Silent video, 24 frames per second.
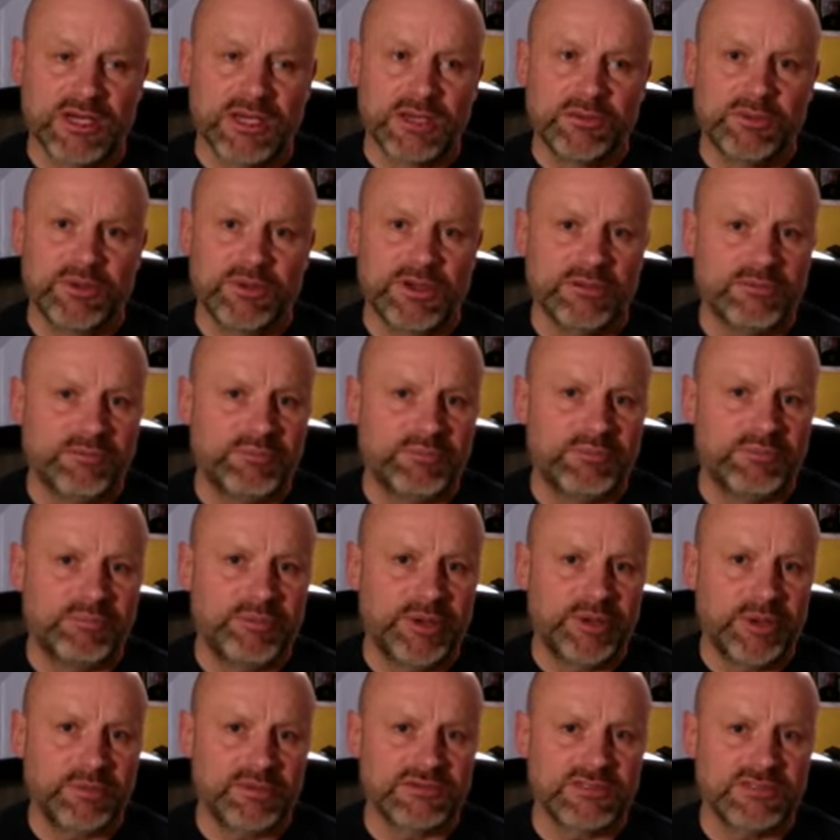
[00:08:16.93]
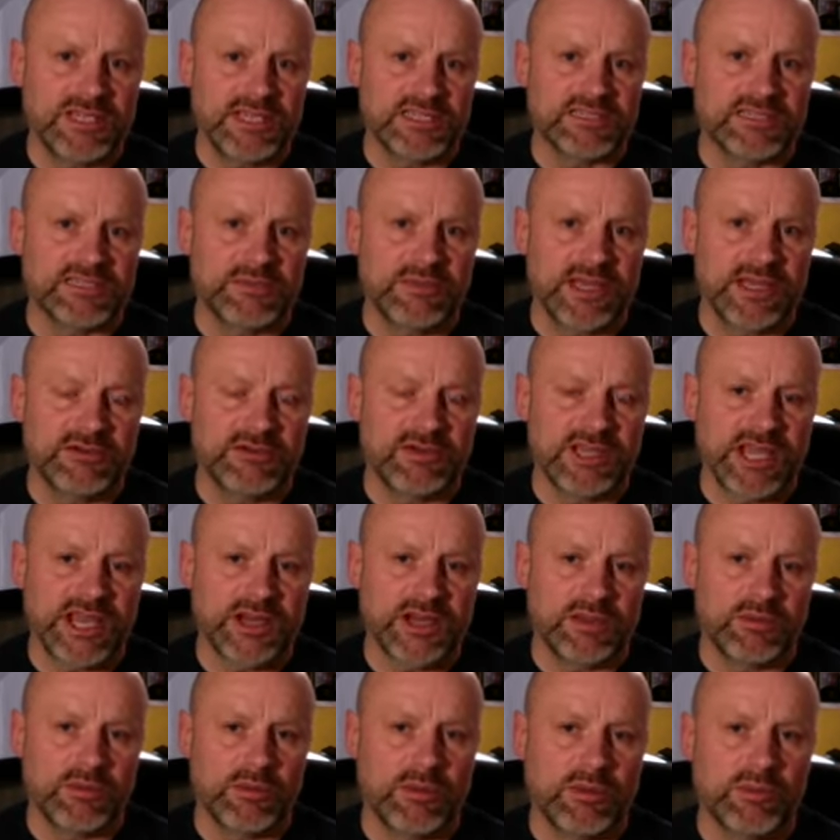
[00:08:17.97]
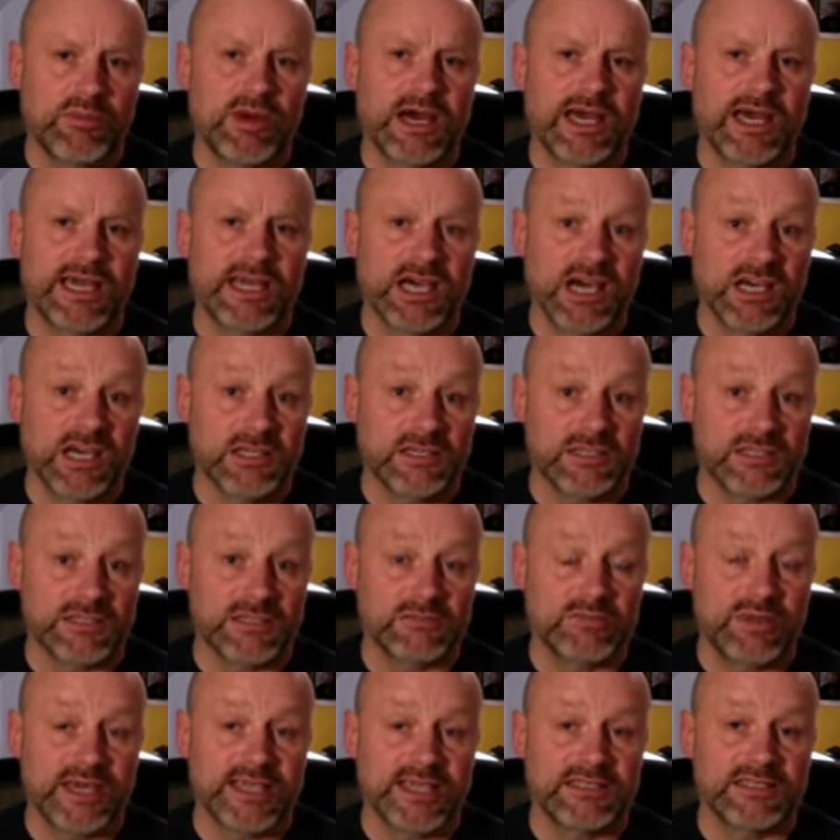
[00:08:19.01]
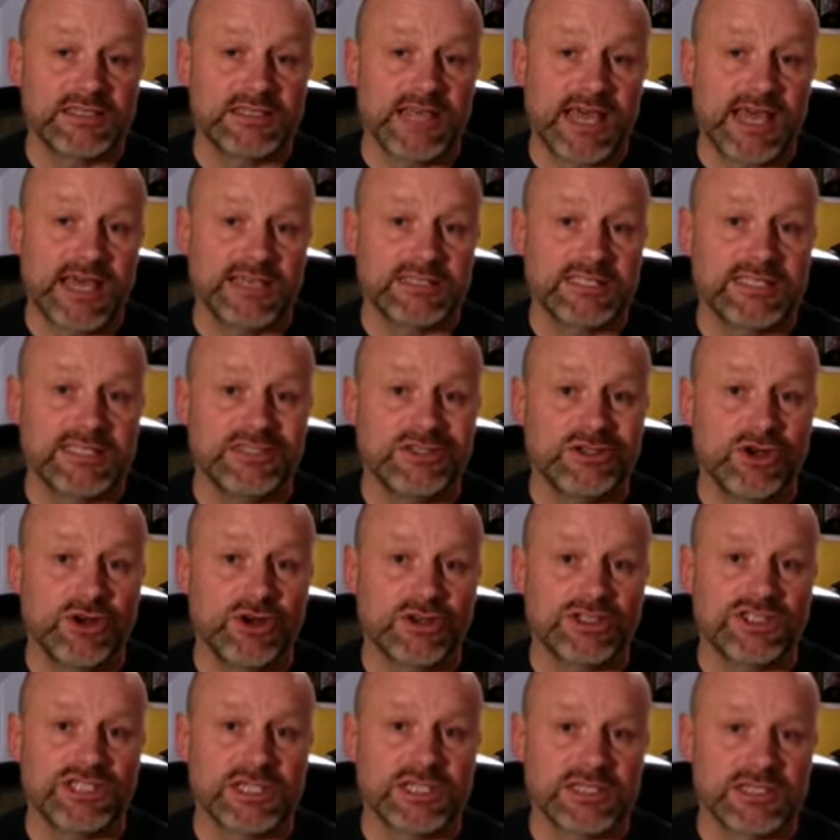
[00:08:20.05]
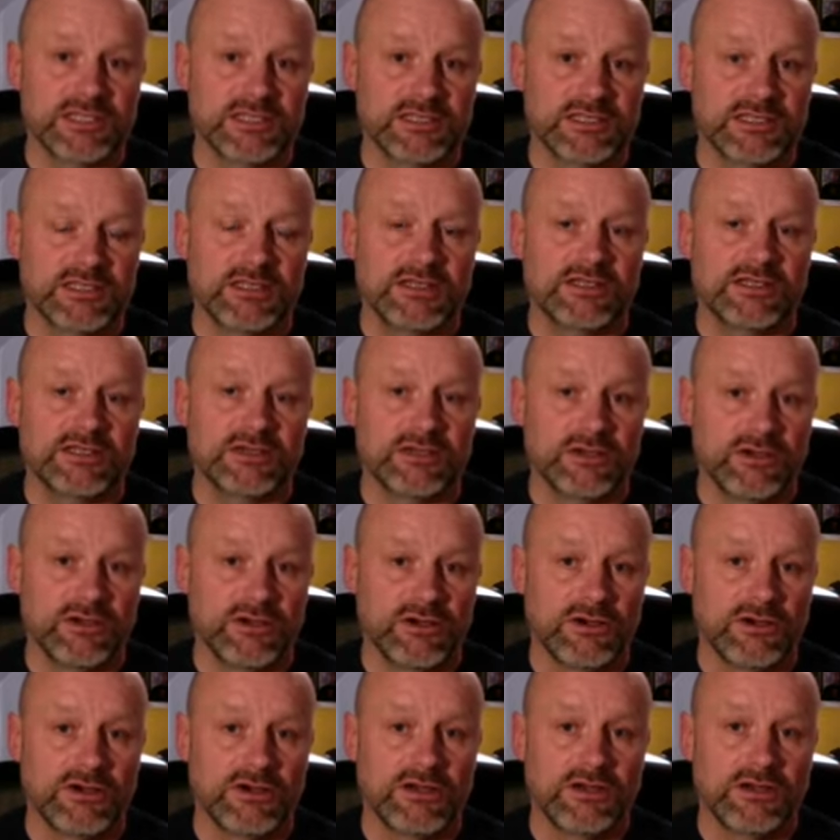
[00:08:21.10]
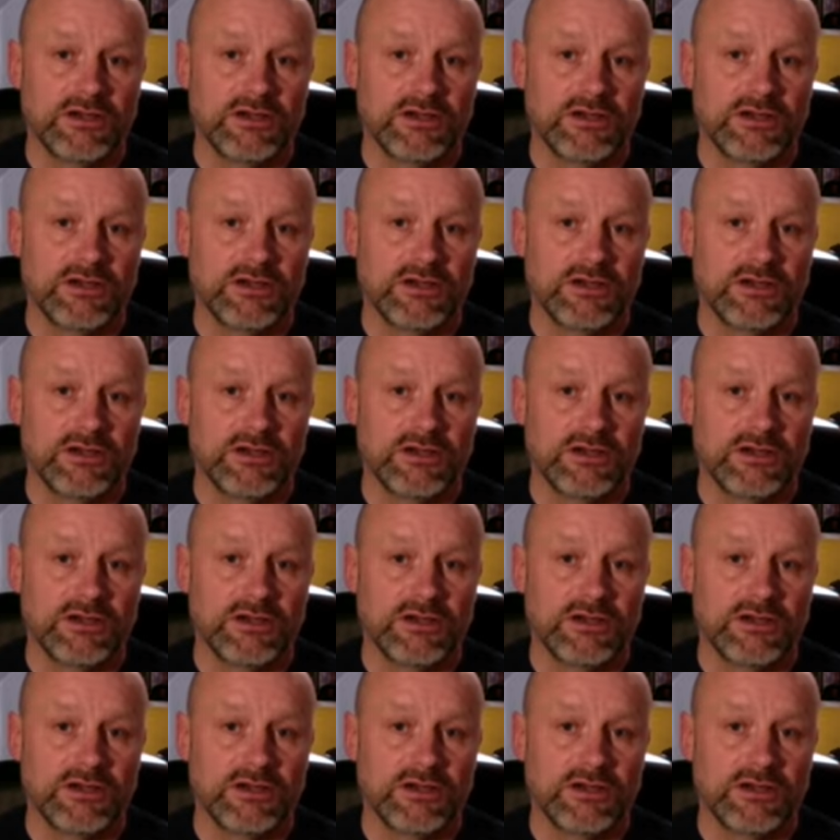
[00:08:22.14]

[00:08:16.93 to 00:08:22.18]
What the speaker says: But perpetrators can be held accountable by us, by society, not just the law.